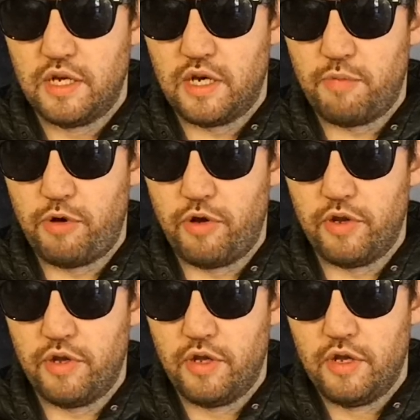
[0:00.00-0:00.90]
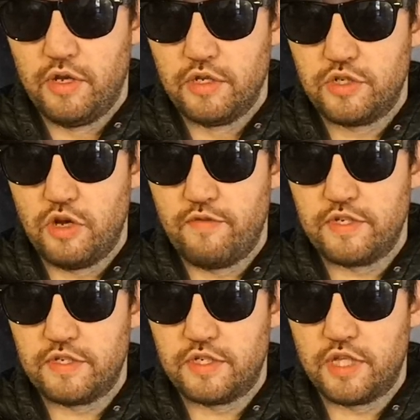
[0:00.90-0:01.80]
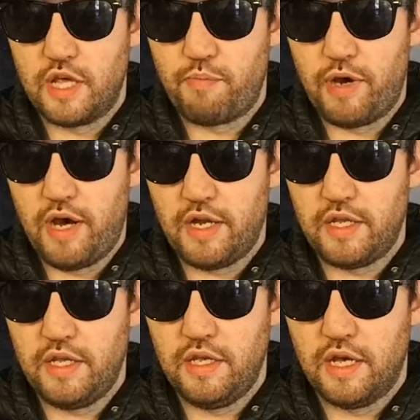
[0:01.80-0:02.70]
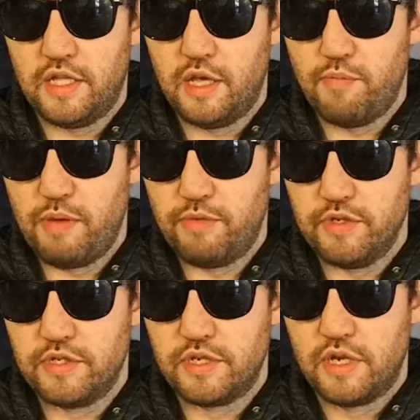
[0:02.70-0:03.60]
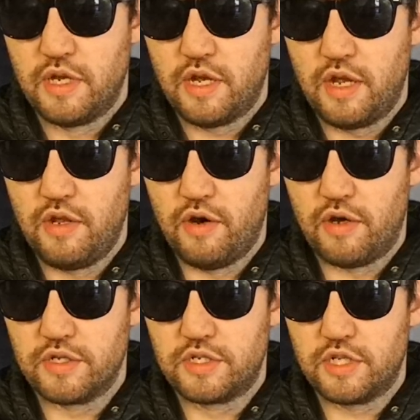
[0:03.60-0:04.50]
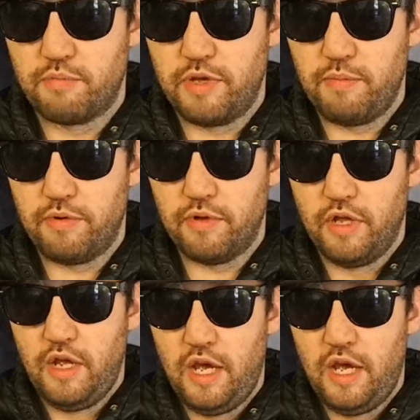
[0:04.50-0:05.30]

upon service to their party and their members and not to the people?